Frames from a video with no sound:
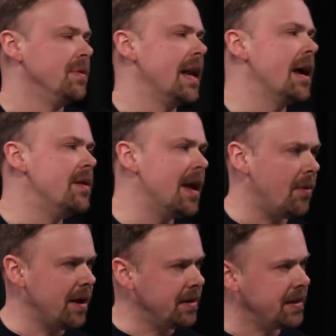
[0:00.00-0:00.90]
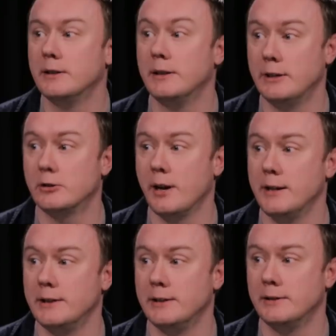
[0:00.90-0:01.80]
game. Moon. Now, now I understand. It's
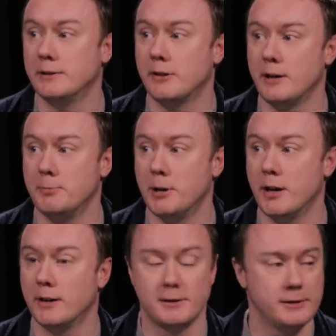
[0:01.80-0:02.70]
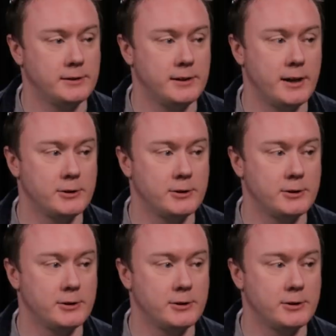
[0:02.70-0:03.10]
crazy crazy bananas. Yeah, so is